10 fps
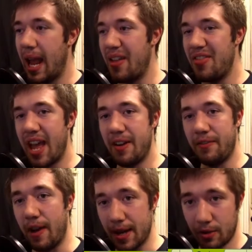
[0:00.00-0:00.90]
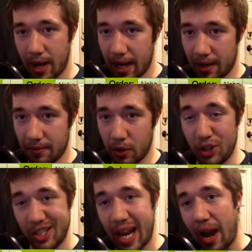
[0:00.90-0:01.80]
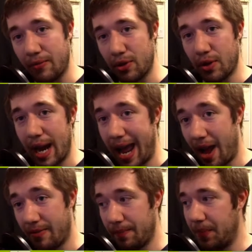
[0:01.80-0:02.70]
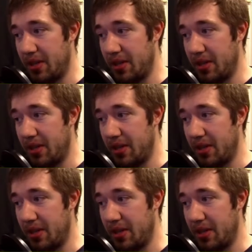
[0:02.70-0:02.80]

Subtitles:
and then find Grand Convergence after I have